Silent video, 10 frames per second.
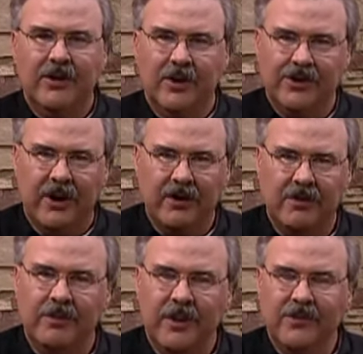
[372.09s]
with
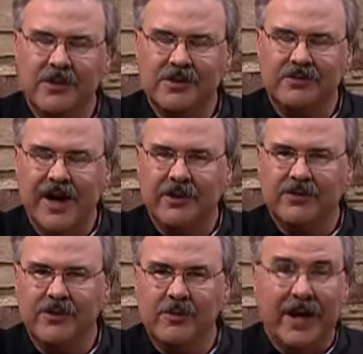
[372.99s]
our members of Vita
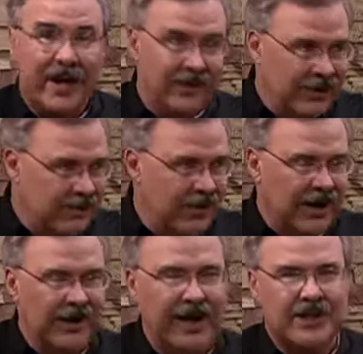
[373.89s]
Ferm and the
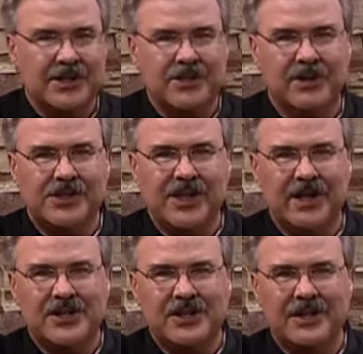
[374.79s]
American Angus
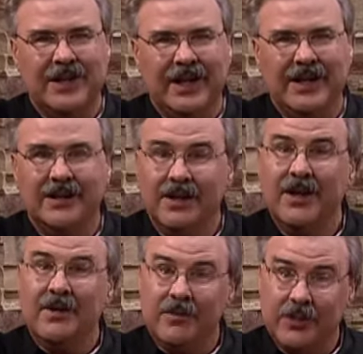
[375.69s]
Association and
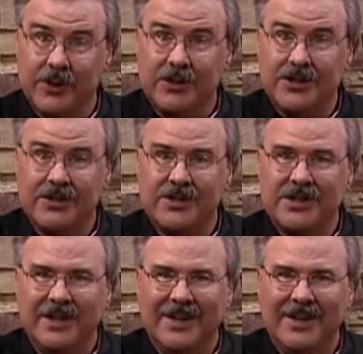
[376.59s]
producers